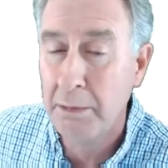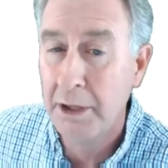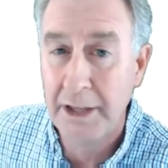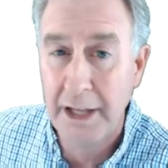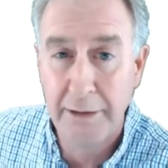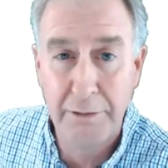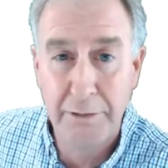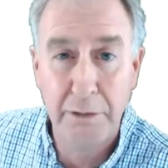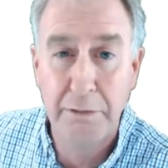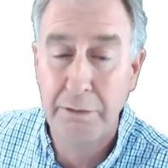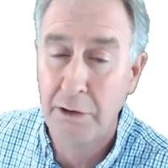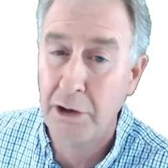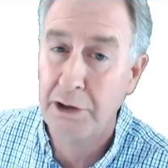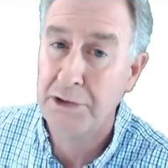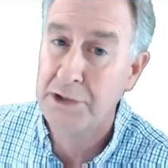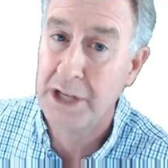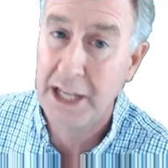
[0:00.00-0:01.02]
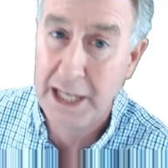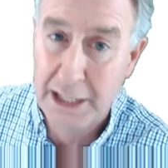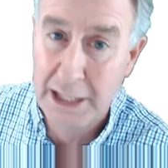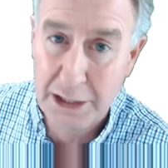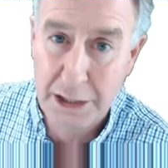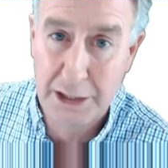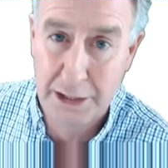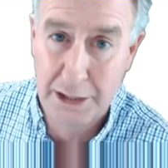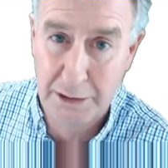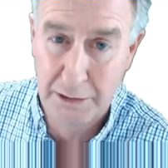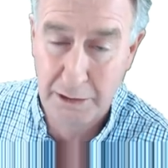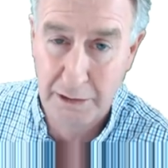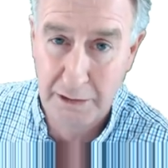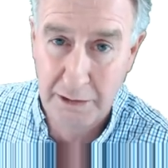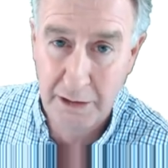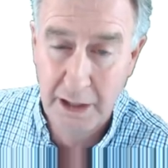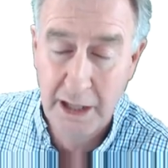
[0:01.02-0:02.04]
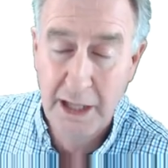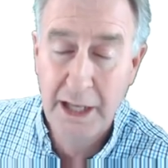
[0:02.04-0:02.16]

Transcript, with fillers: but never falls into the Earth.